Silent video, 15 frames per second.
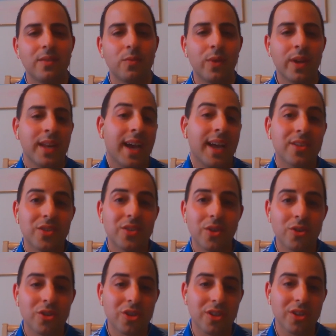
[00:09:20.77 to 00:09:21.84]
we're not a
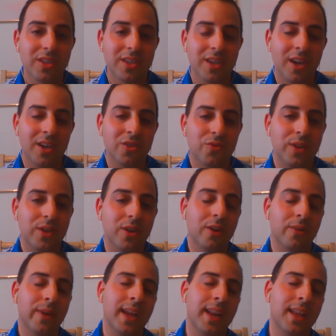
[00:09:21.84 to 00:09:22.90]
socialist country
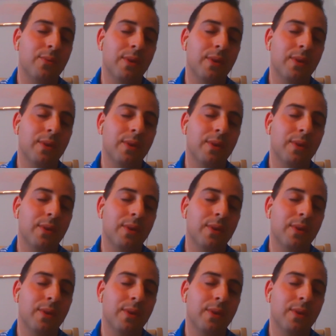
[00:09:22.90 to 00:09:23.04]
already